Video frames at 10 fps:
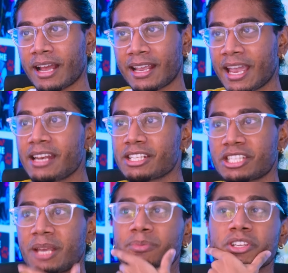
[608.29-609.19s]
I can't
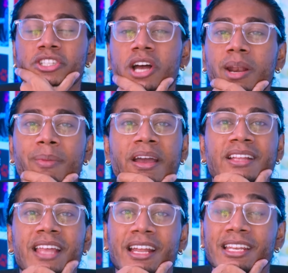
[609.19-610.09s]
escape this thought in my
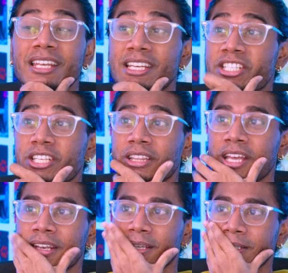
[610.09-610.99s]
head that it is
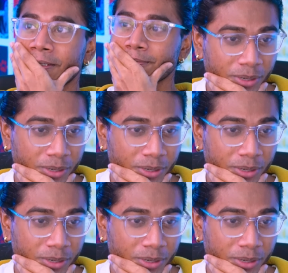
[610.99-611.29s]
synthetic.